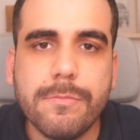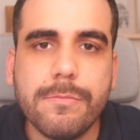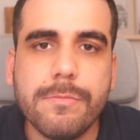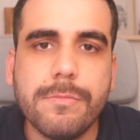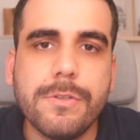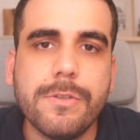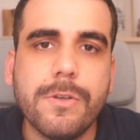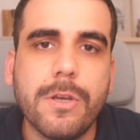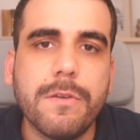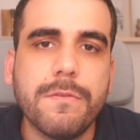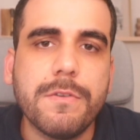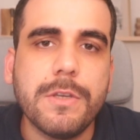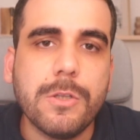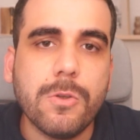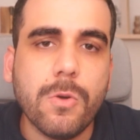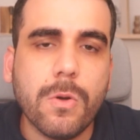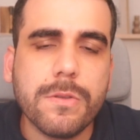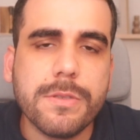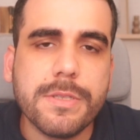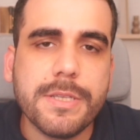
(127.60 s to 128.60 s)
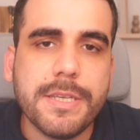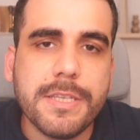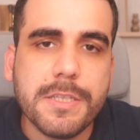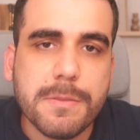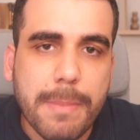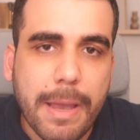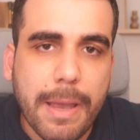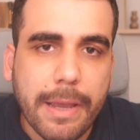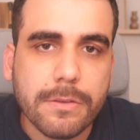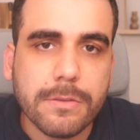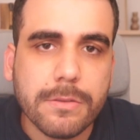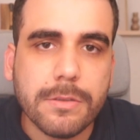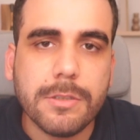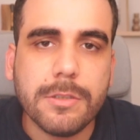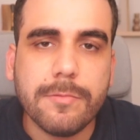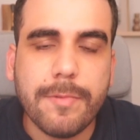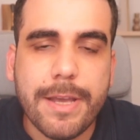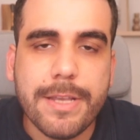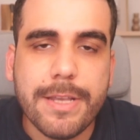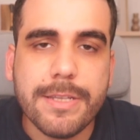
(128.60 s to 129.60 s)
So if you don't see
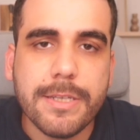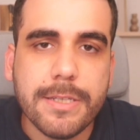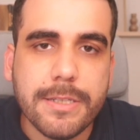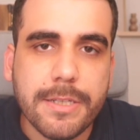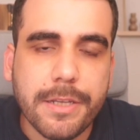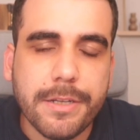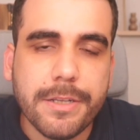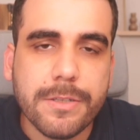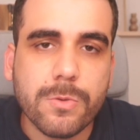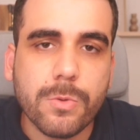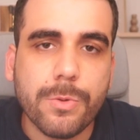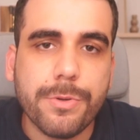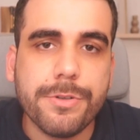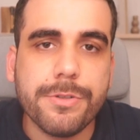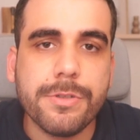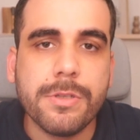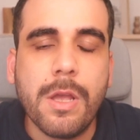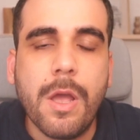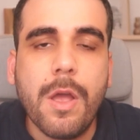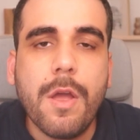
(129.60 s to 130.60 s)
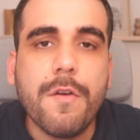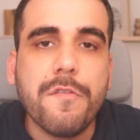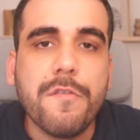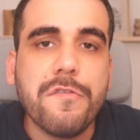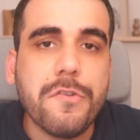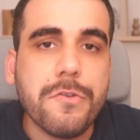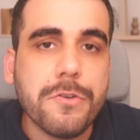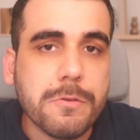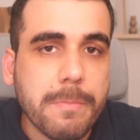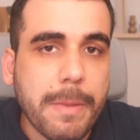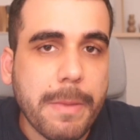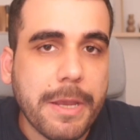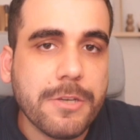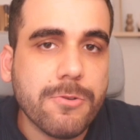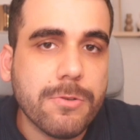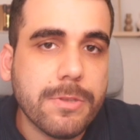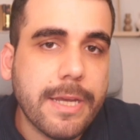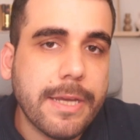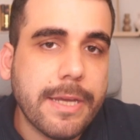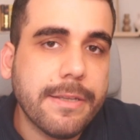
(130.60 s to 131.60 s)
speckle as a data source, first make
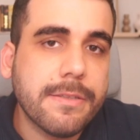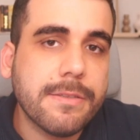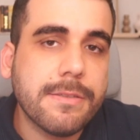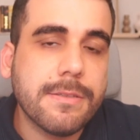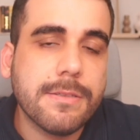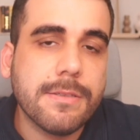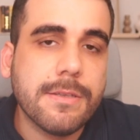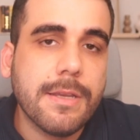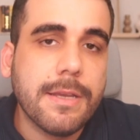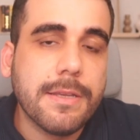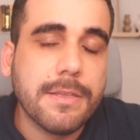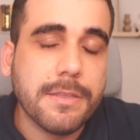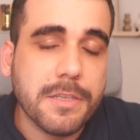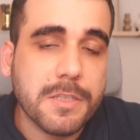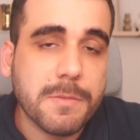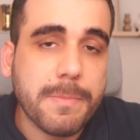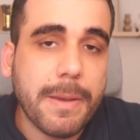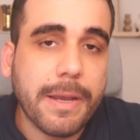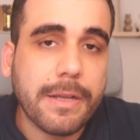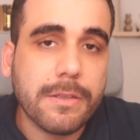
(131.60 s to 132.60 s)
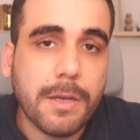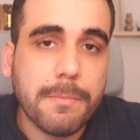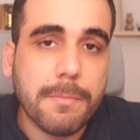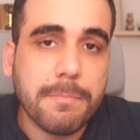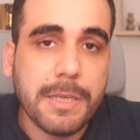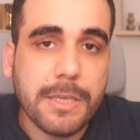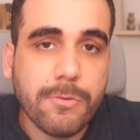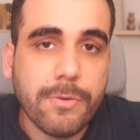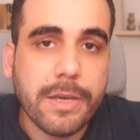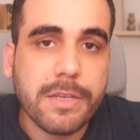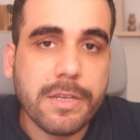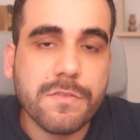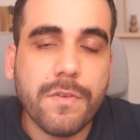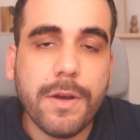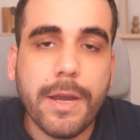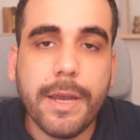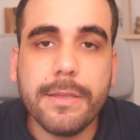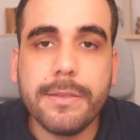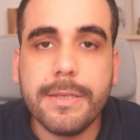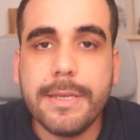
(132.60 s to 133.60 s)
sure that it's the speckle.pqx
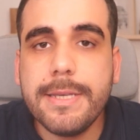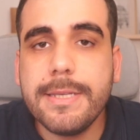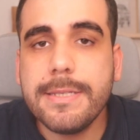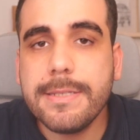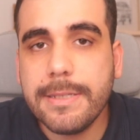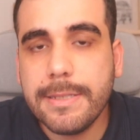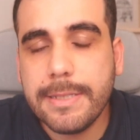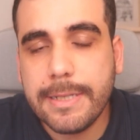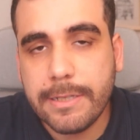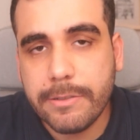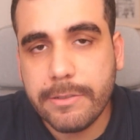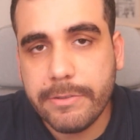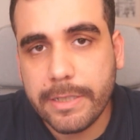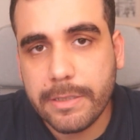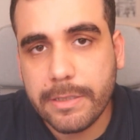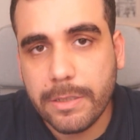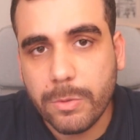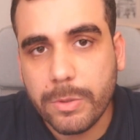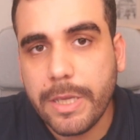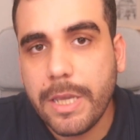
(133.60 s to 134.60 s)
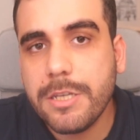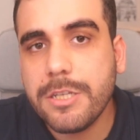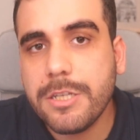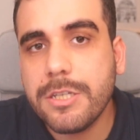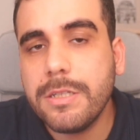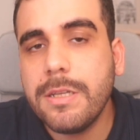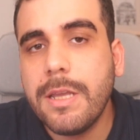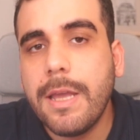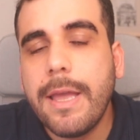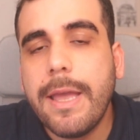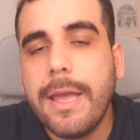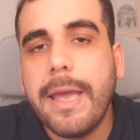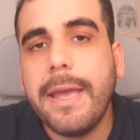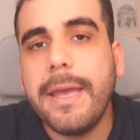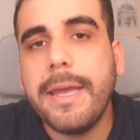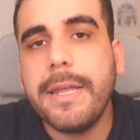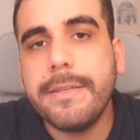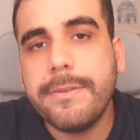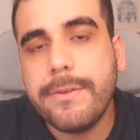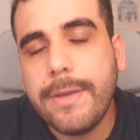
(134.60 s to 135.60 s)
file is in the correct location
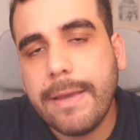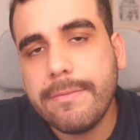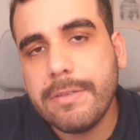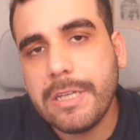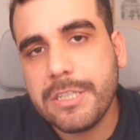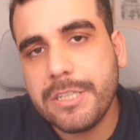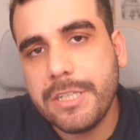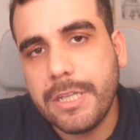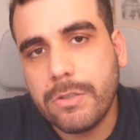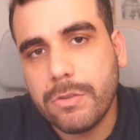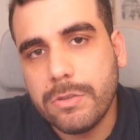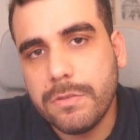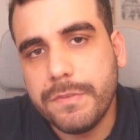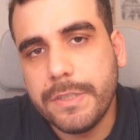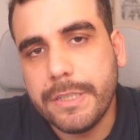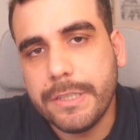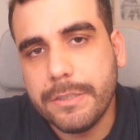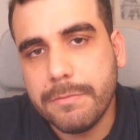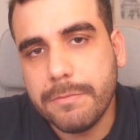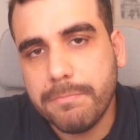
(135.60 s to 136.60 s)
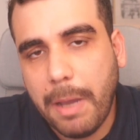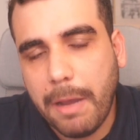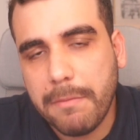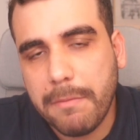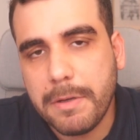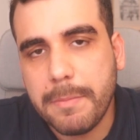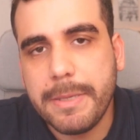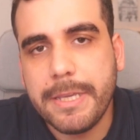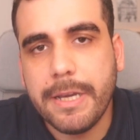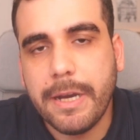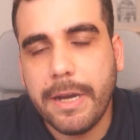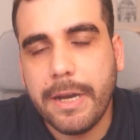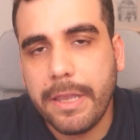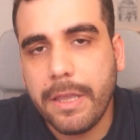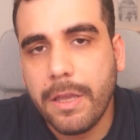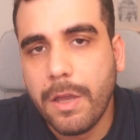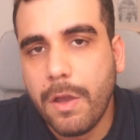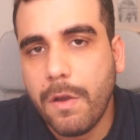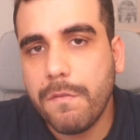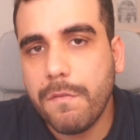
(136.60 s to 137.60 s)
and you have actually configured Power BI
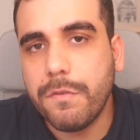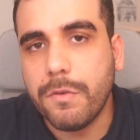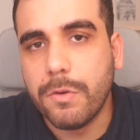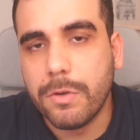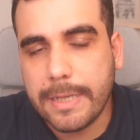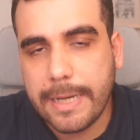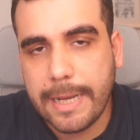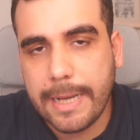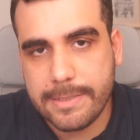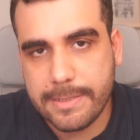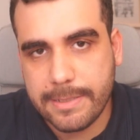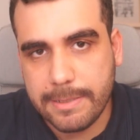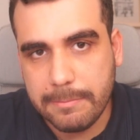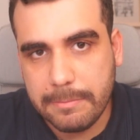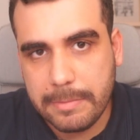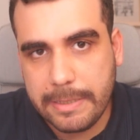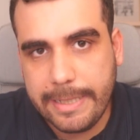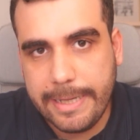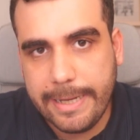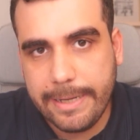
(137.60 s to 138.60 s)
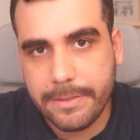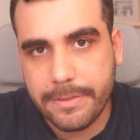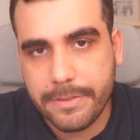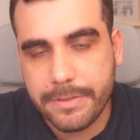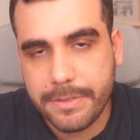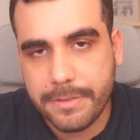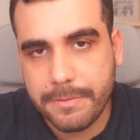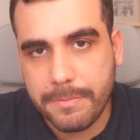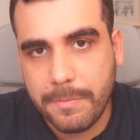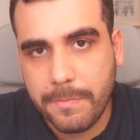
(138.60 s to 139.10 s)
for custom connectors.